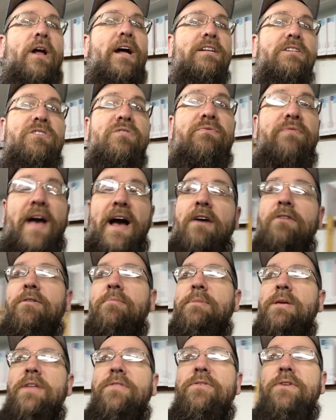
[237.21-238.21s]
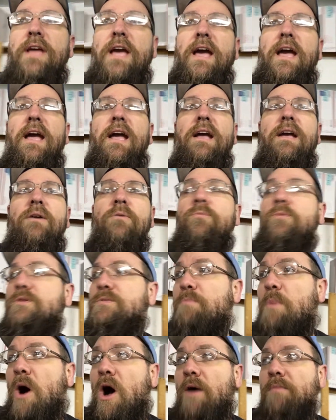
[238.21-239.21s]
I just found them the other day and was
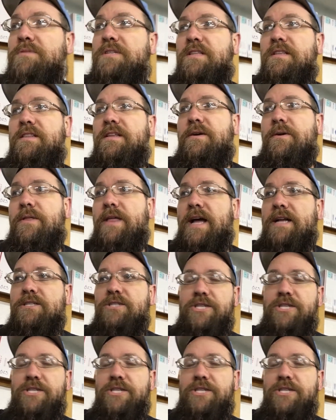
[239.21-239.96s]
pumped that they were that